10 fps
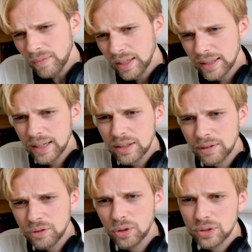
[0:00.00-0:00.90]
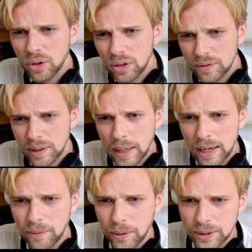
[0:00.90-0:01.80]
Then, of course, all of them
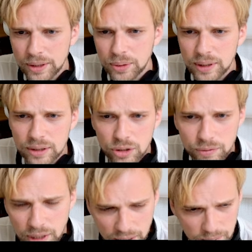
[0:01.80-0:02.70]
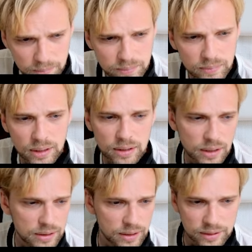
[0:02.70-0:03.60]
have 32 gigs of RAM,
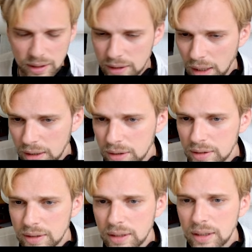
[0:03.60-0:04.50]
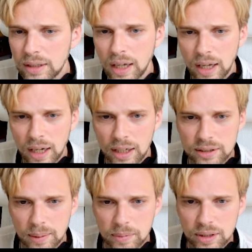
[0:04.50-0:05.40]
as I said, that it's needed,
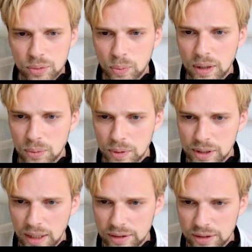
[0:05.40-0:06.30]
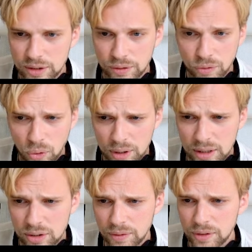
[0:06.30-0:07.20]
except this one, which has 64
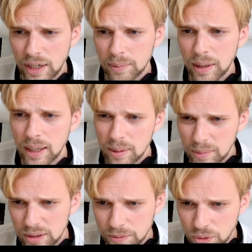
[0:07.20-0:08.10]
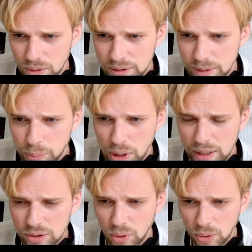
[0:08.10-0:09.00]
gigs of RAM, but of course the
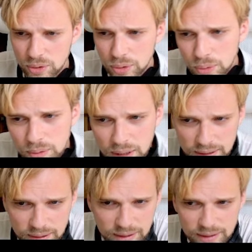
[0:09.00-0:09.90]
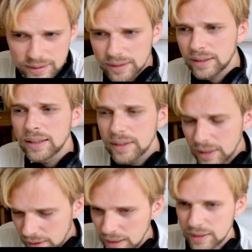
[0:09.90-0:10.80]
price also kind of
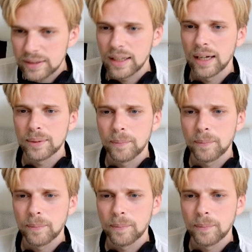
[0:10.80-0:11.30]
dictates that.